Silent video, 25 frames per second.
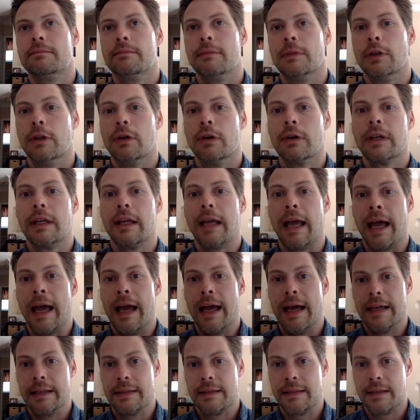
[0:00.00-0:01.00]
look
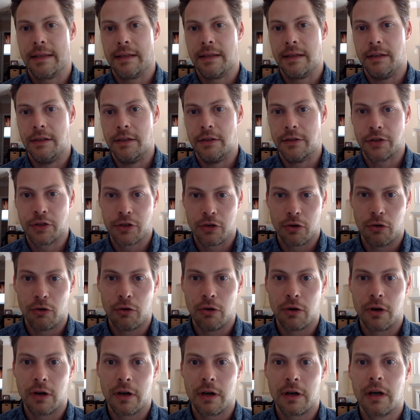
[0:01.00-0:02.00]
at your
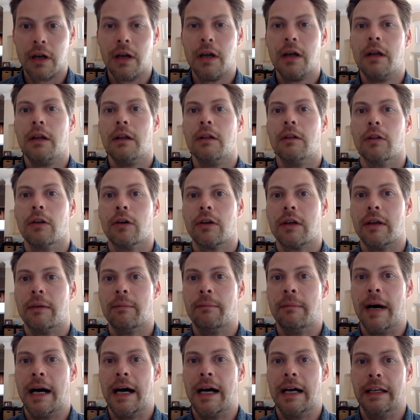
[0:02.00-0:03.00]
score, look at
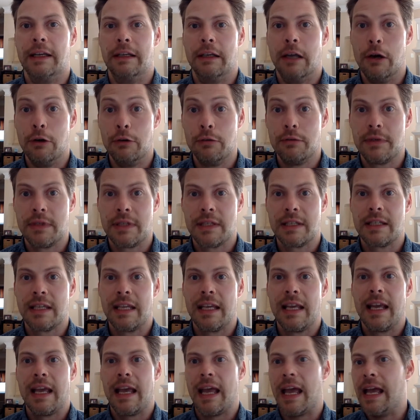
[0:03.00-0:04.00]
my notes,
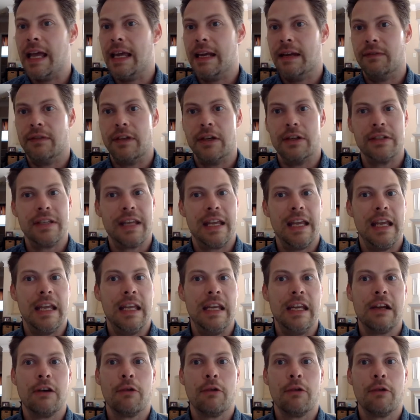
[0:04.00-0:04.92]
and if there's any